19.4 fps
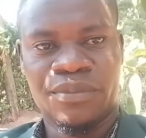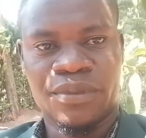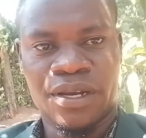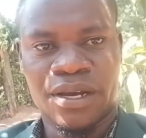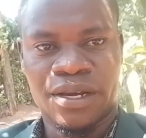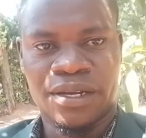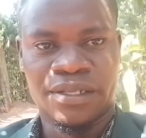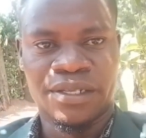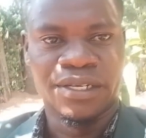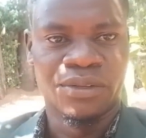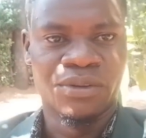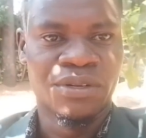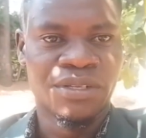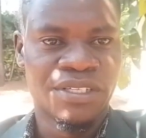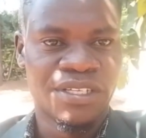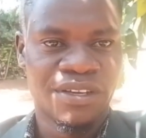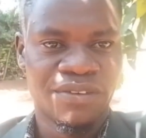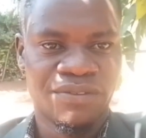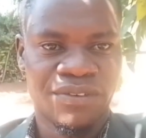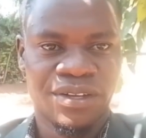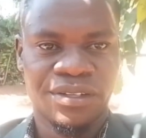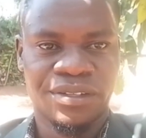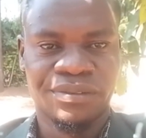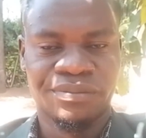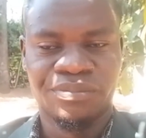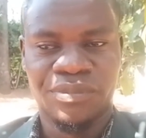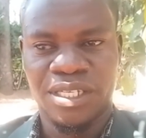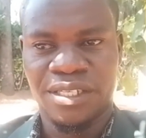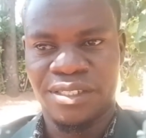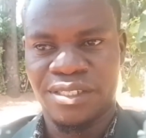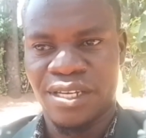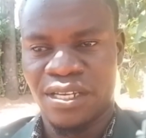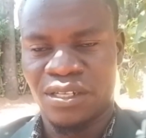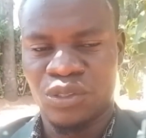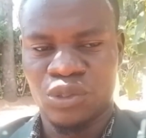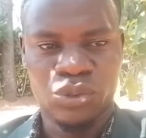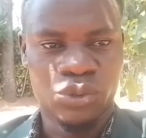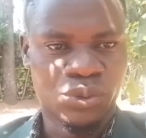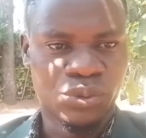And I don't even intend
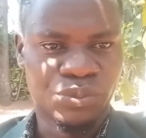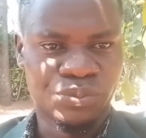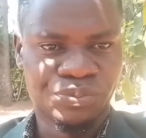to.